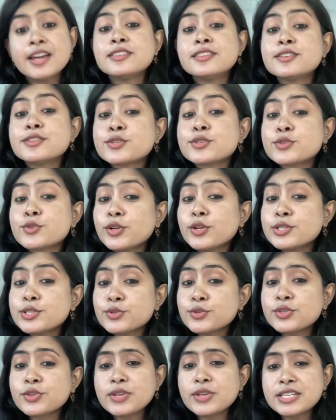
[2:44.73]
This is
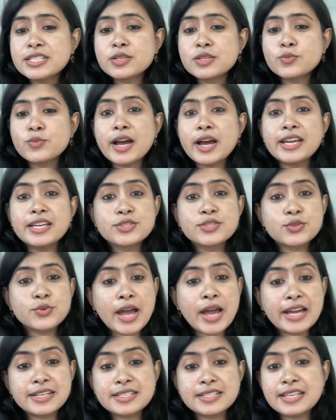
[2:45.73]
also the reason why ISRO
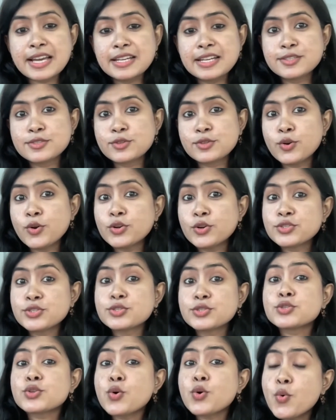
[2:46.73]
had decided to launch
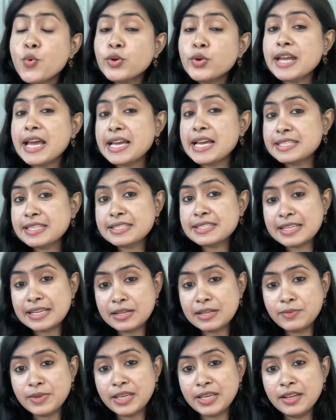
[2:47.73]
its own
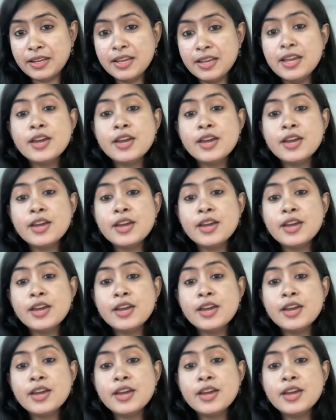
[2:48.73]
SSLV